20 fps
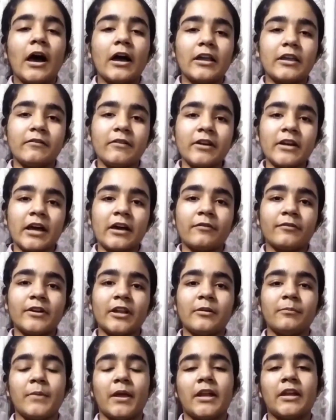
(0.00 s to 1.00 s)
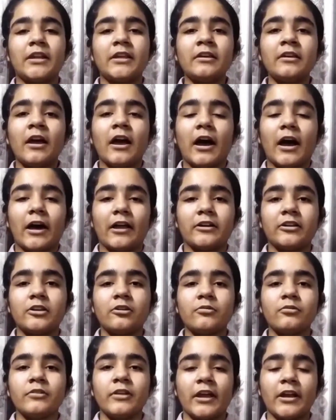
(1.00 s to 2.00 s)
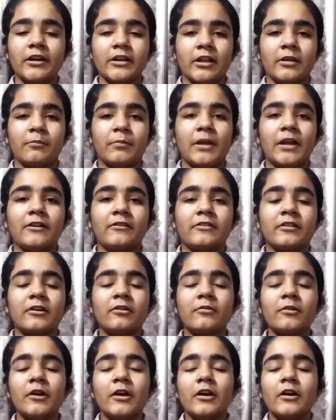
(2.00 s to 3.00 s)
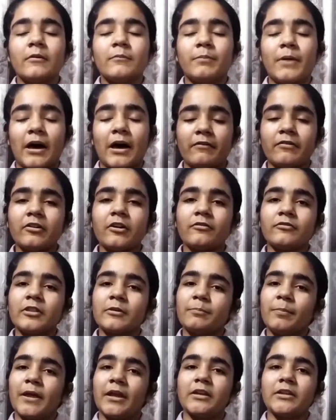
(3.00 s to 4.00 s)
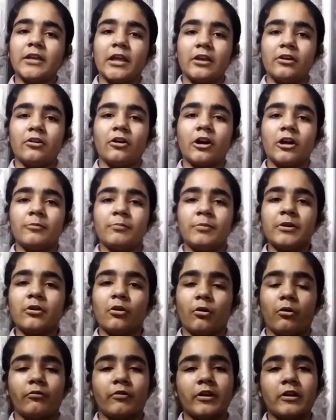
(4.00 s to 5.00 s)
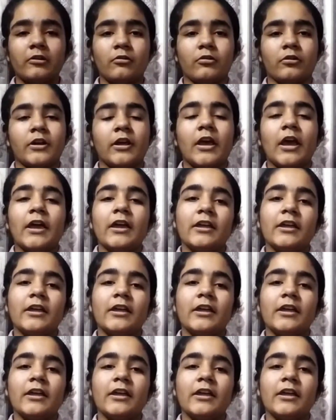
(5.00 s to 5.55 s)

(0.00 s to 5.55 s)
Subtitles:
Even after many argues and debates, the power of the pen cannot be overlooked.